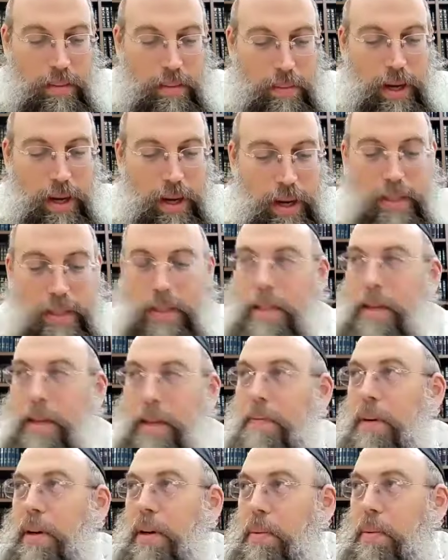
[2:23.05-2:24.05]
why is this
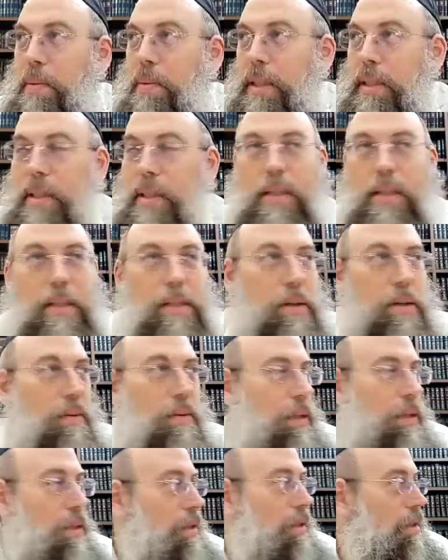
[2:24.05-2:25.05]
even a question? So
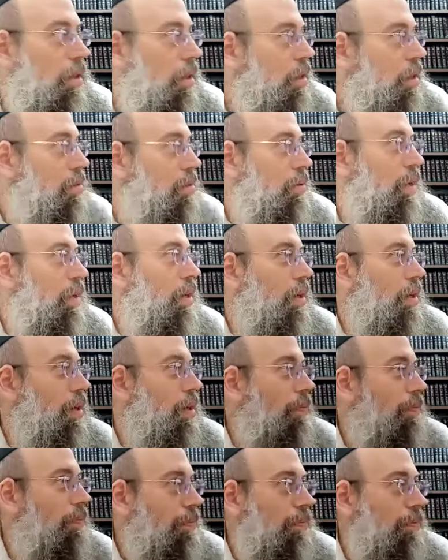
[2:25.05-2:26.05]
it's
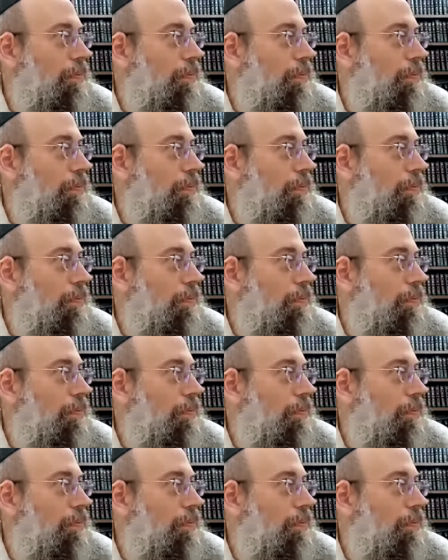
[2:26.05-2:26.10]
tzricha.